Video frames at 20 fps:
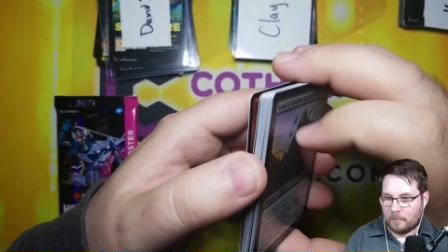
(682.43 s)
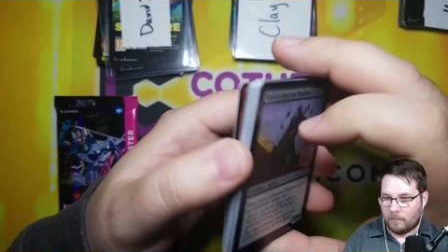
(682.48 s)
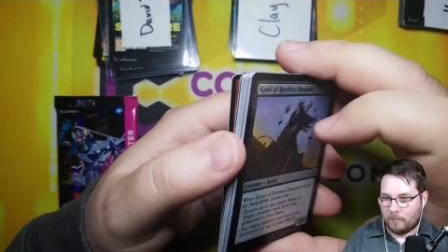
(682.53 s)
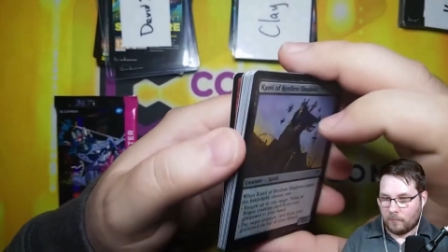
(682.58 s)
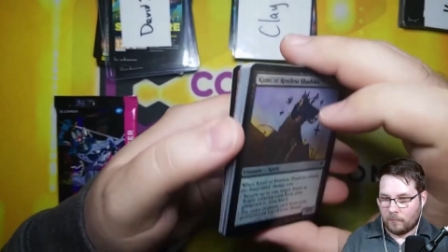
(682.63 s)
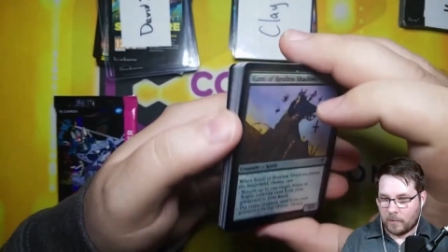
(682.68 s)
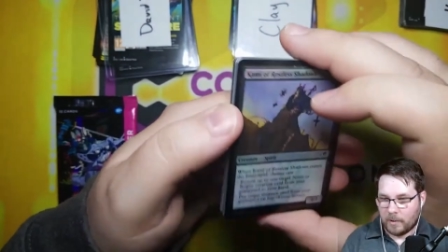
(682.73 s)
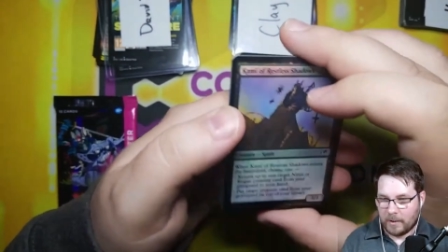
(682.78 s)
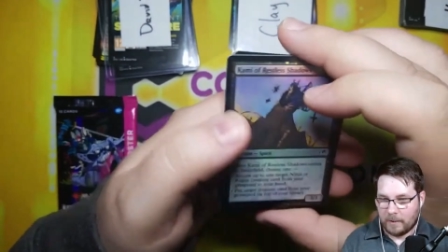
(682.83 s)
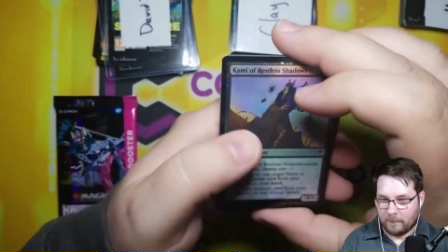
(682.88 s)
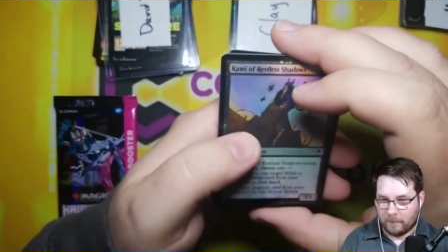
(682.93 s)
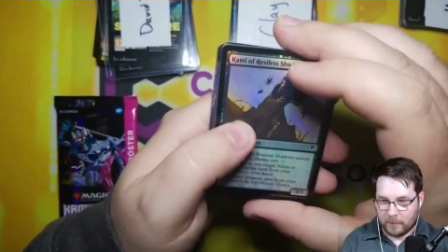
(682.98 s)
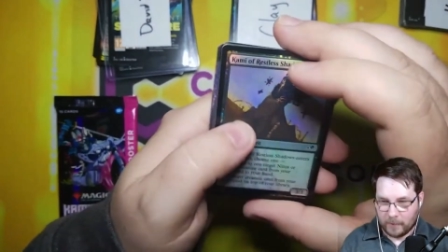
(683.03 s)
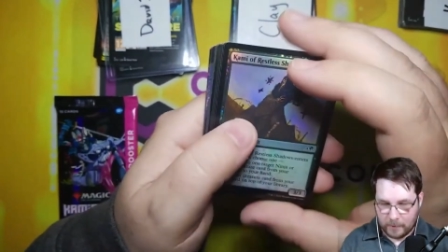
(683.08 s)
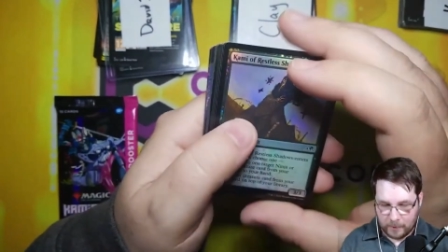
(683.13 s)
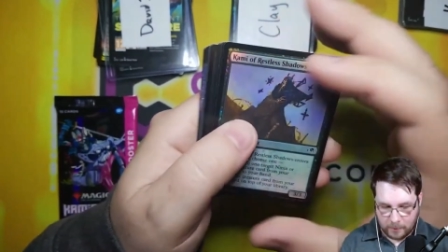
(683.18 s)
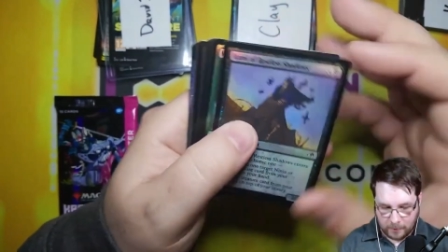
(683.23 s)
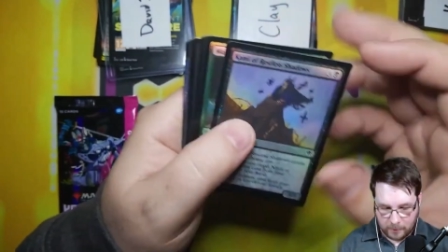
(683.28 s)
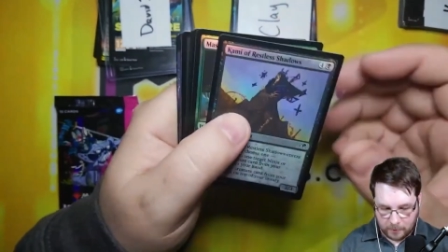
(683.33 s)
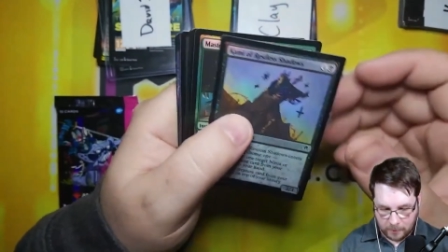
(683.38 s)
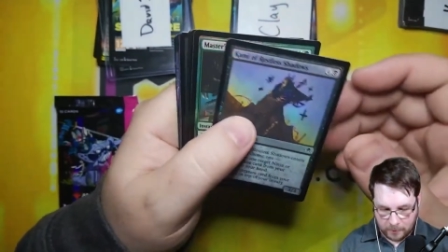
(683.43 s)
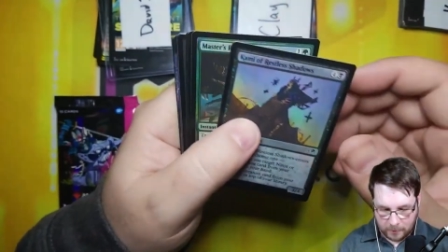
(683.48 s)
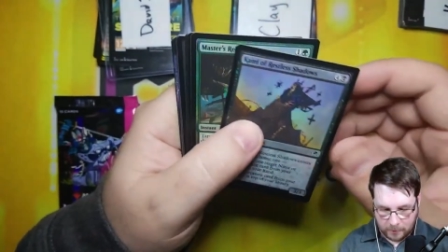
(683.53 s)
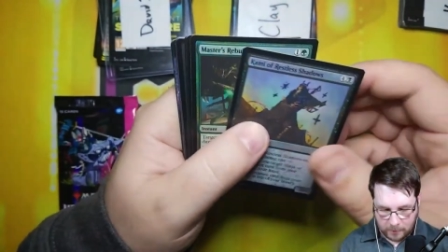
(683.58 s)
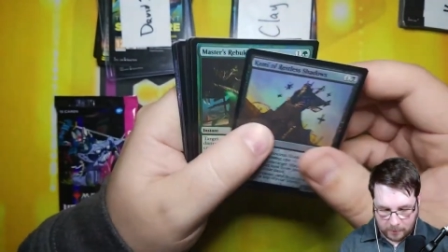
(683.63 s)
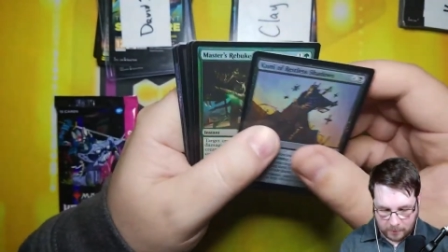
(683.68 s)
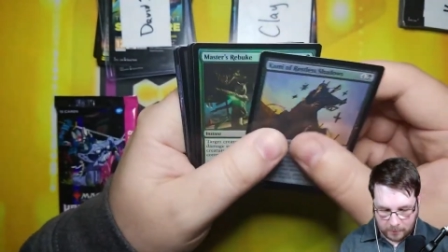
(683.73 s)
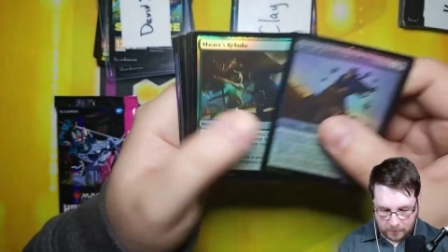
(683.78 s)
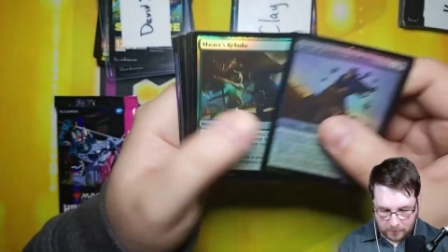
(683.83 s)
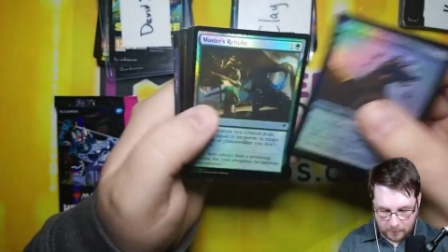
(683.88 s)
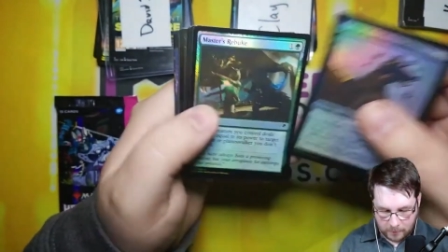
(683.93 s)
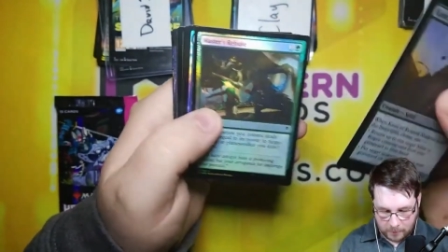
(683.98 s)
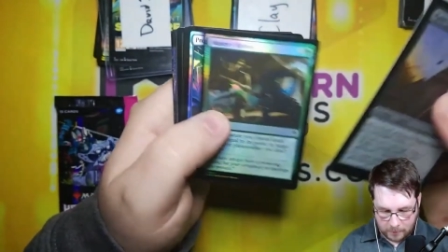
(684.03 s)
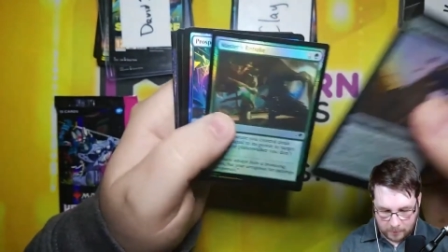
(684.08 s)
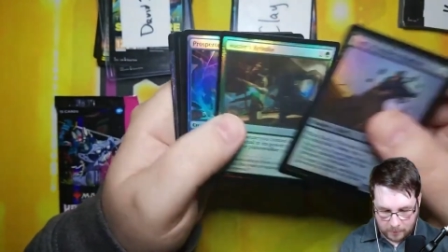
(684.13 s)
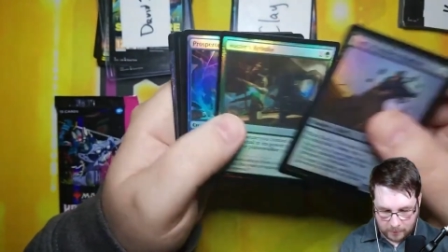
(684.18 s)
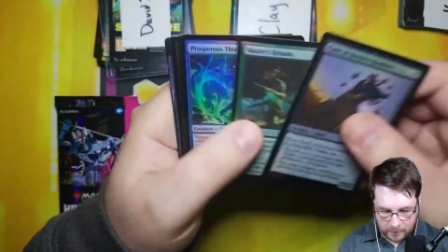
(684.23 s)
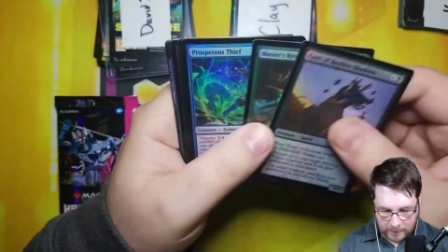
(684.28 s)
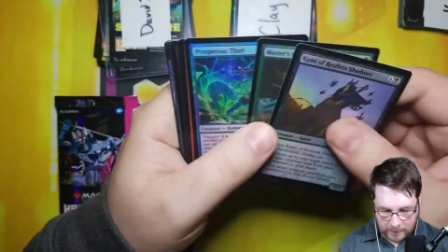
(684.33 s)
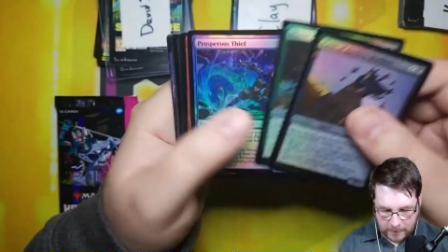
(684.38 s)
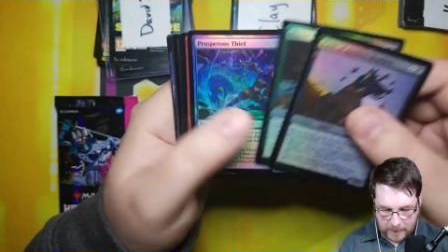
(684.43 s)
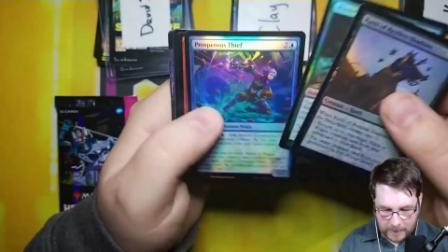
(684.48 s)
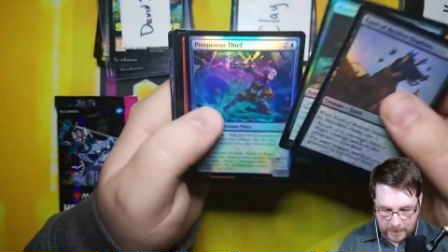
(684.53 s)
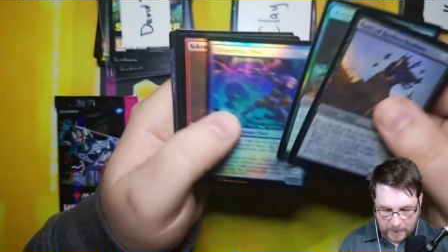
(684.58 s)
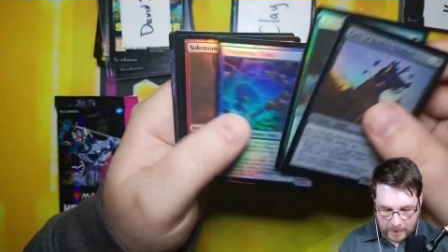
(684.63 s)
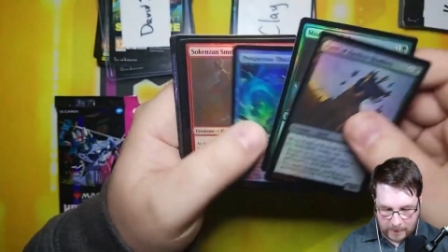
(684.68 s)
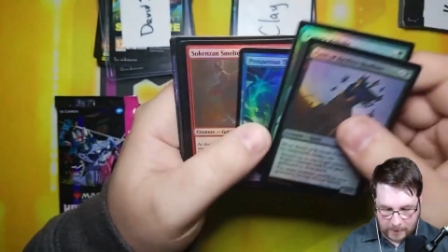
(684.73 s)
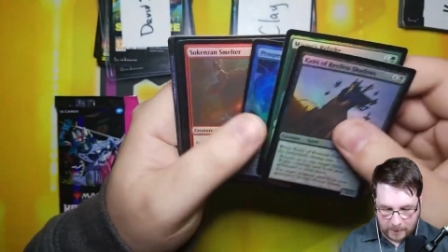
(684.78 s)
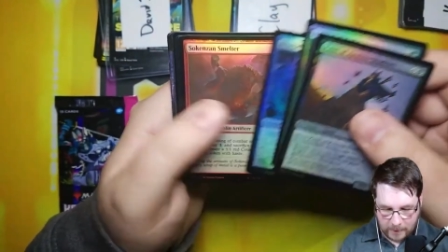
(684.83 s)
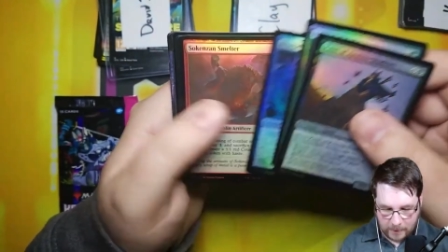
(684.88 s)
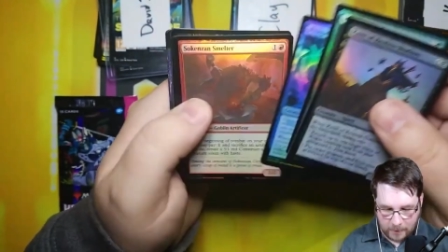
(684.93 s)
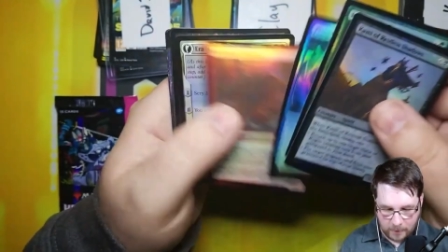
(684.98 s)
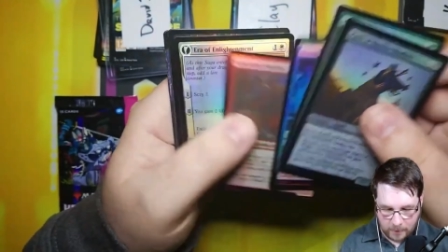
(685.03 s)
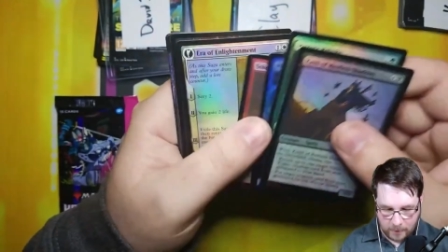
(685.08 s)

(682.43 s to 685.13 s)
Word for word: whatever. The guy.